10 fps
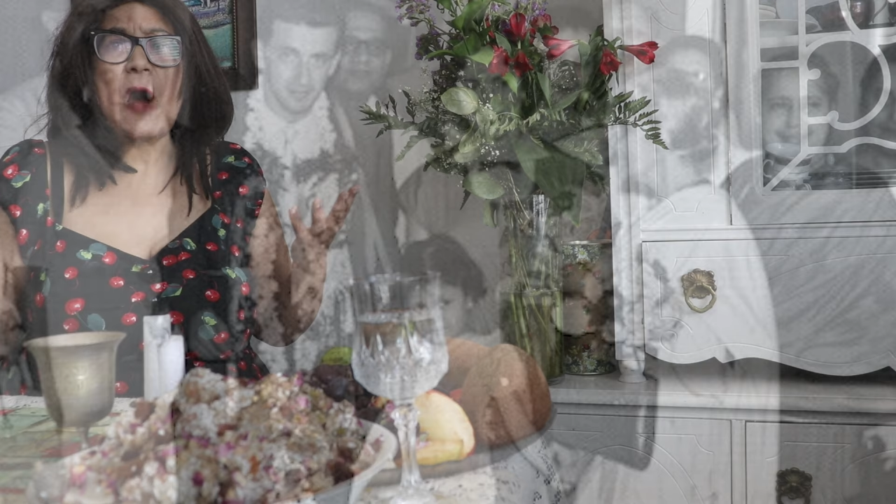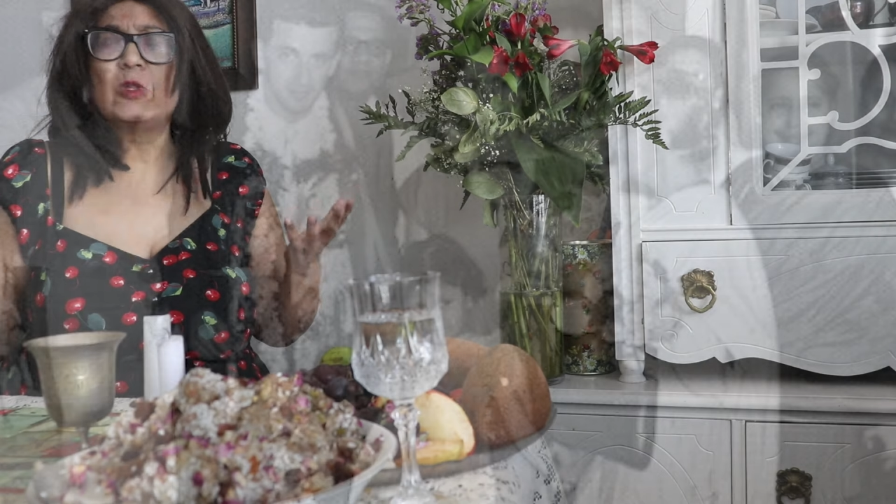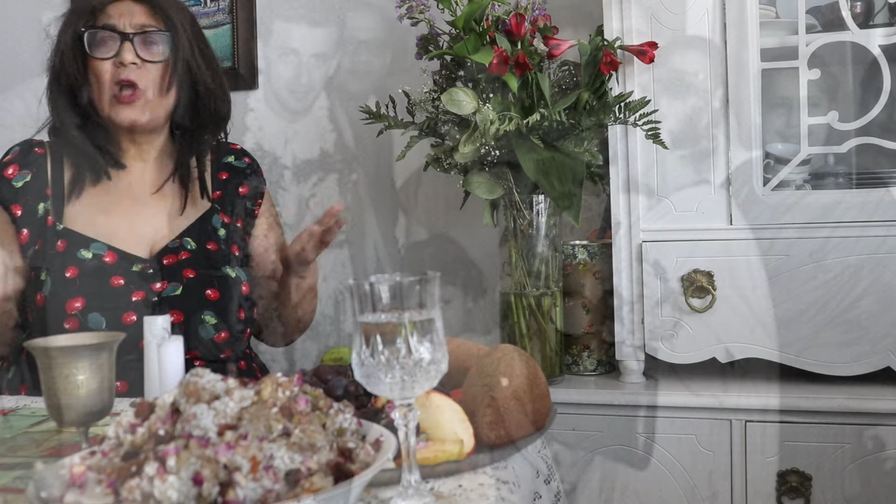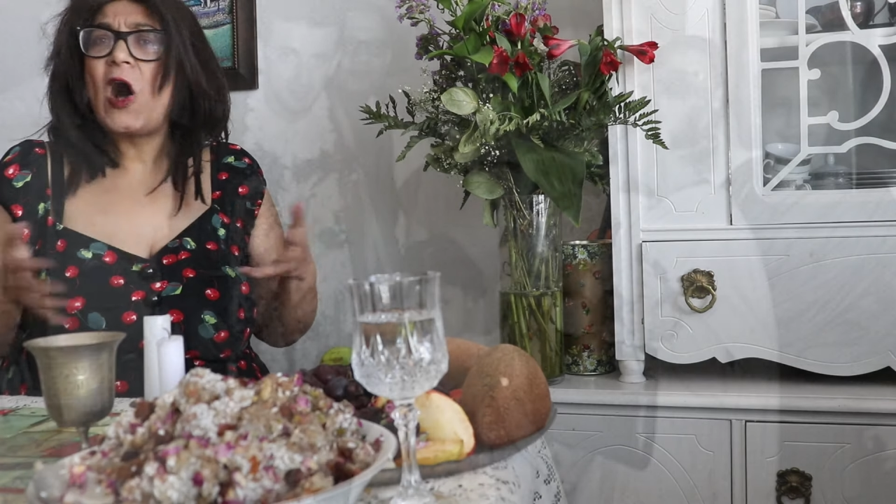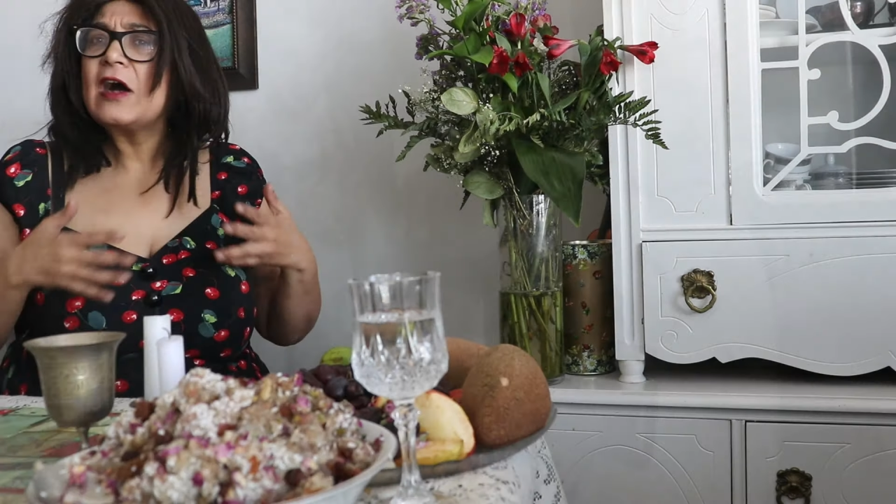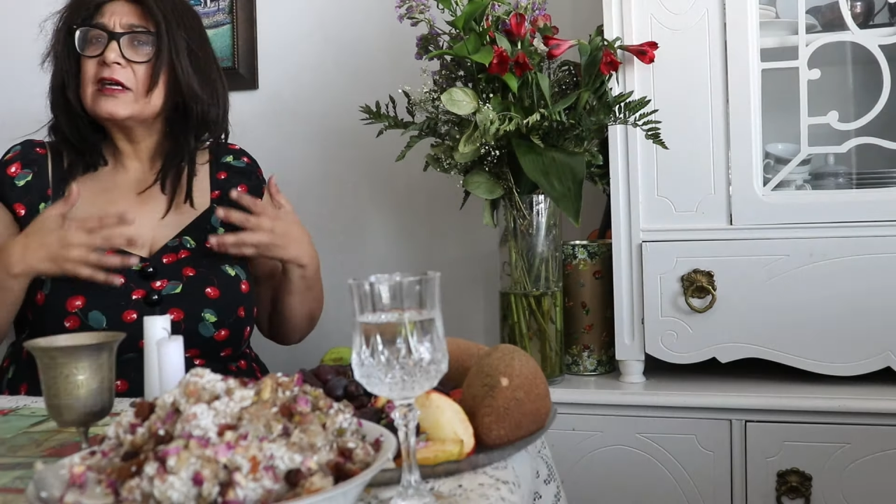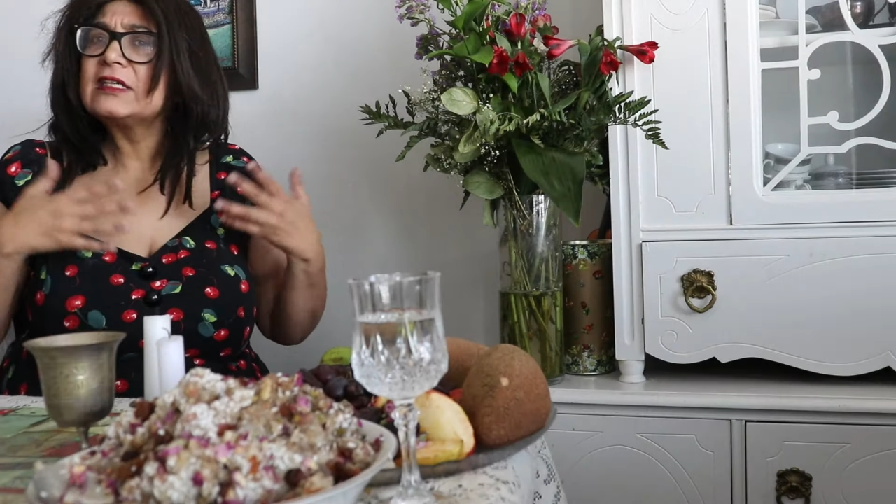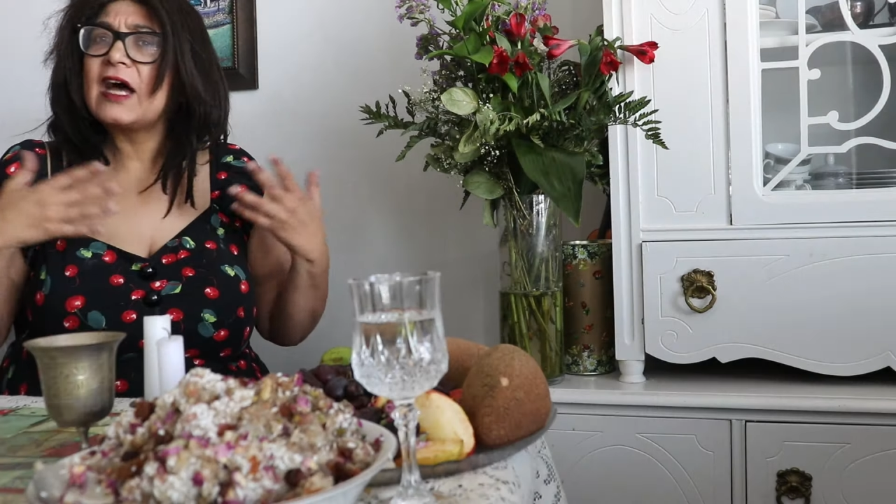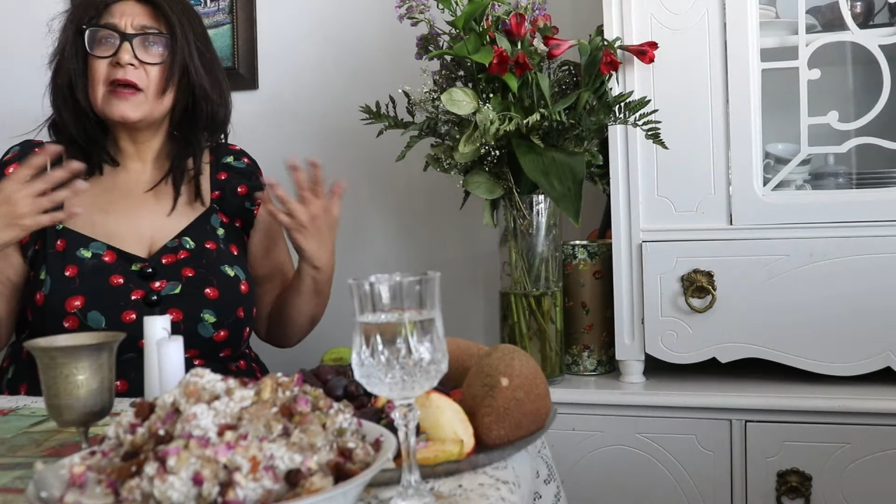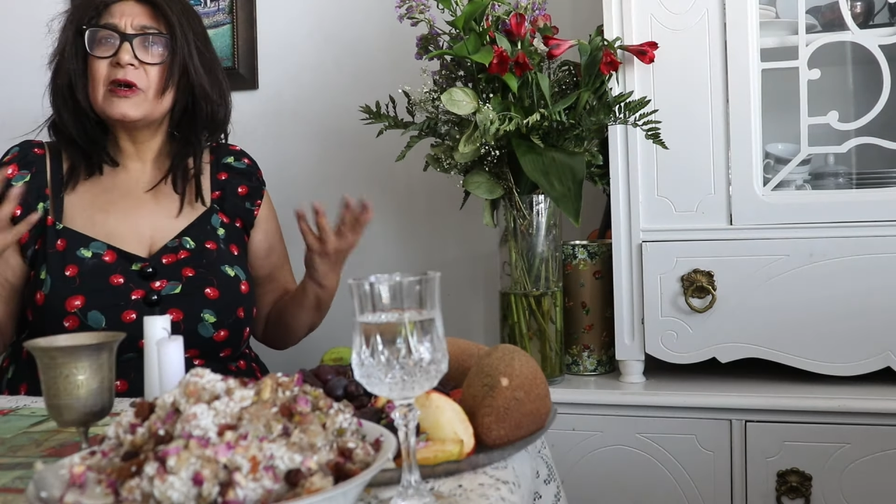a long
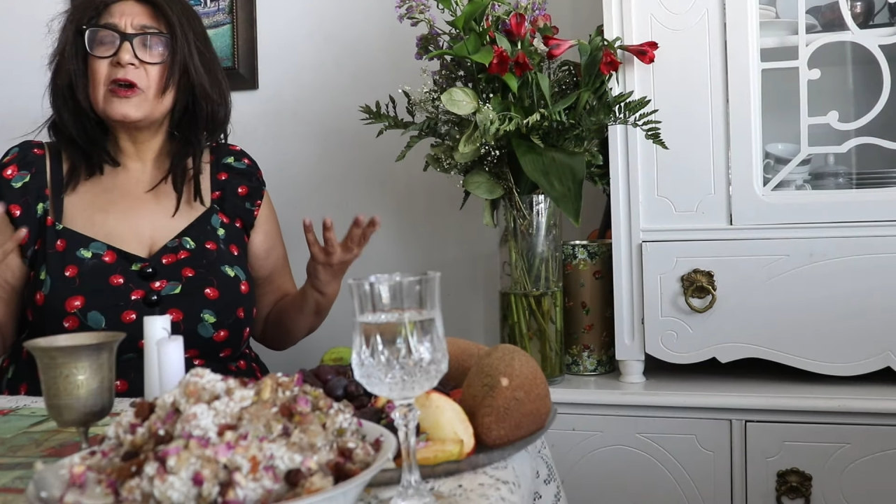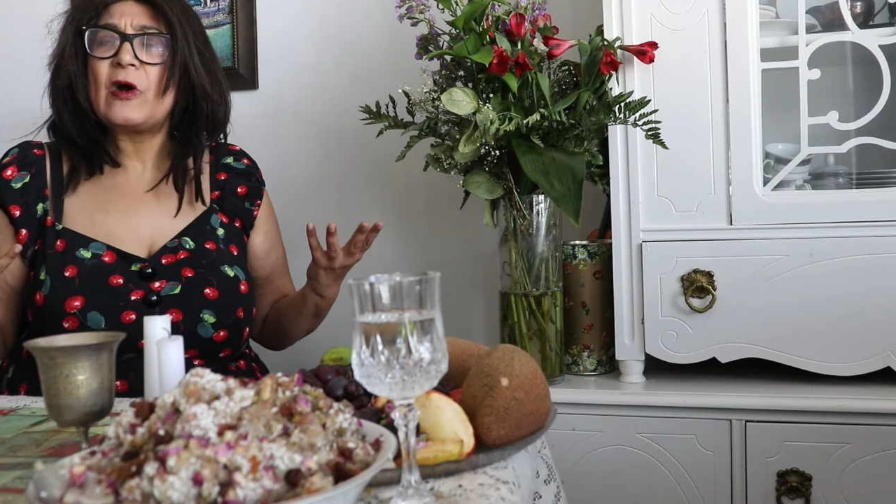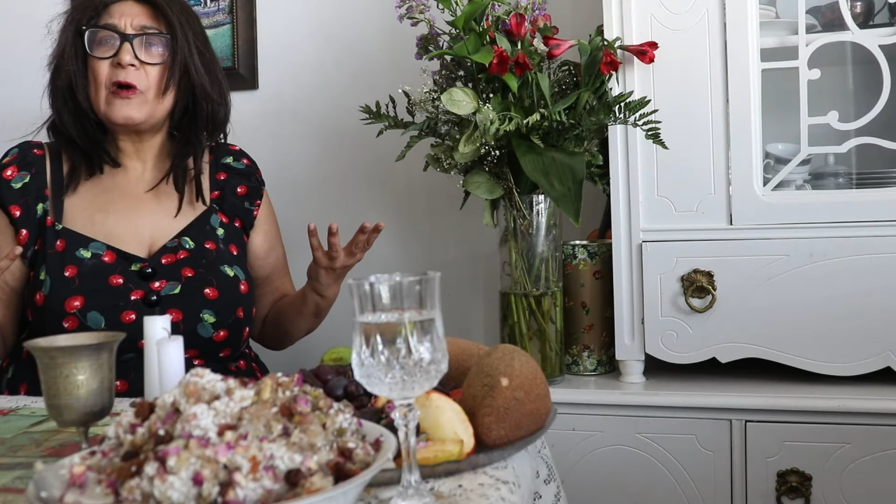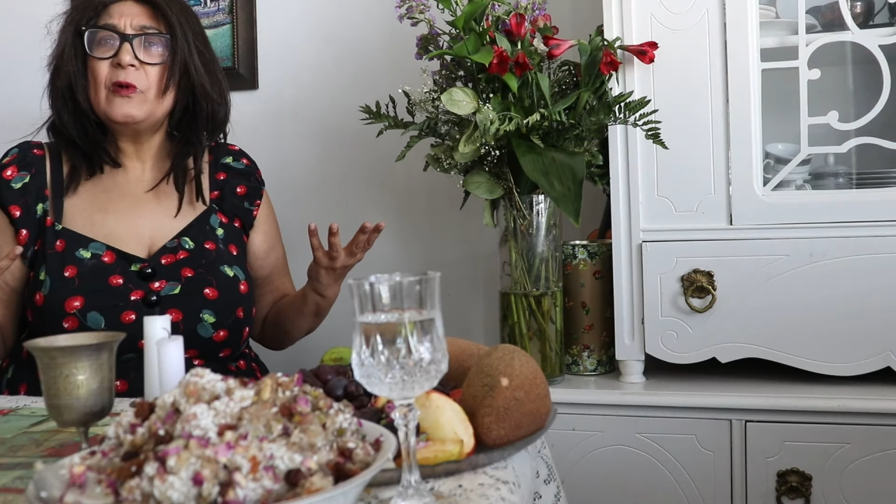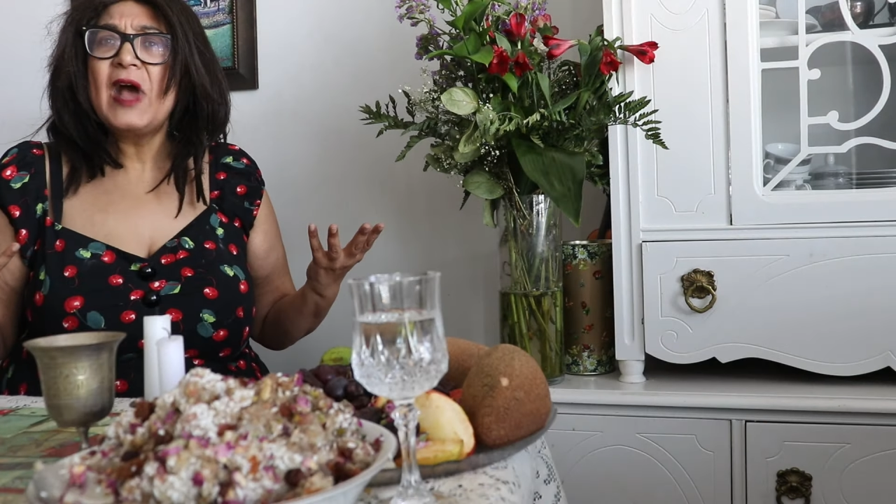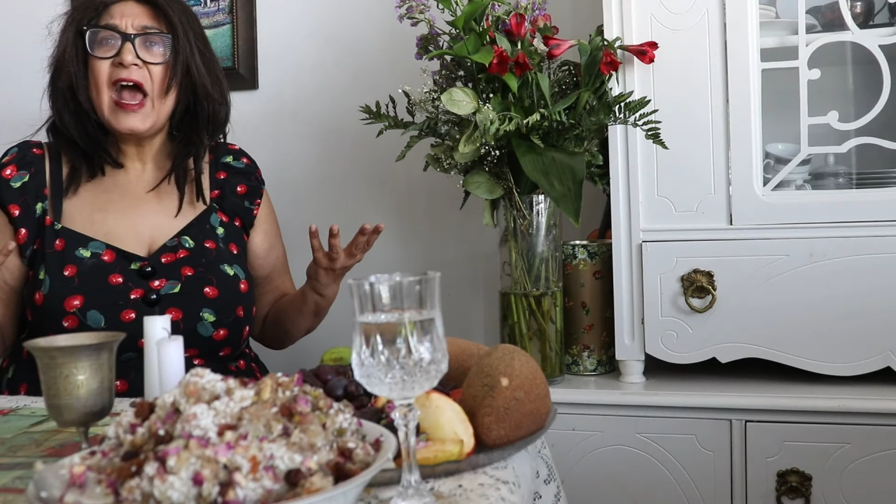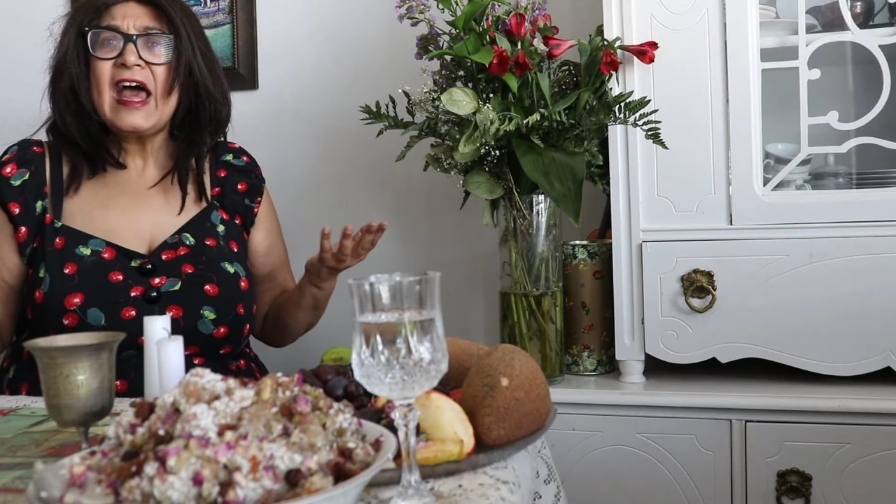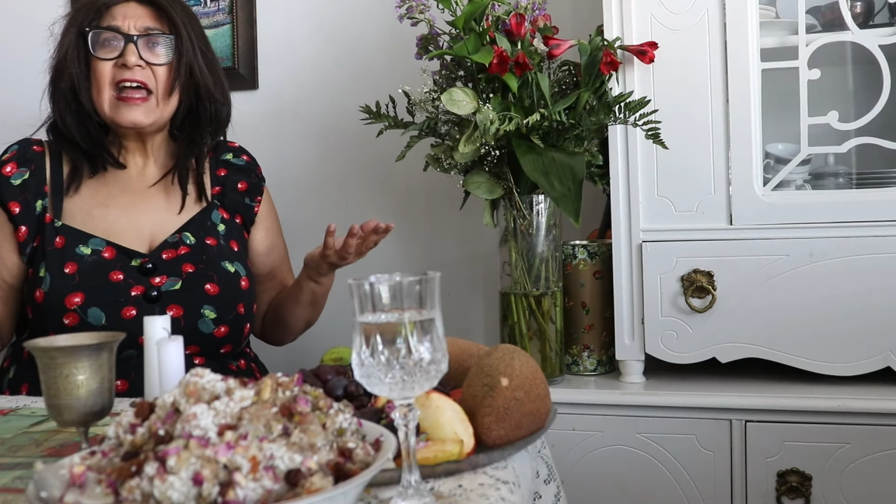time ago,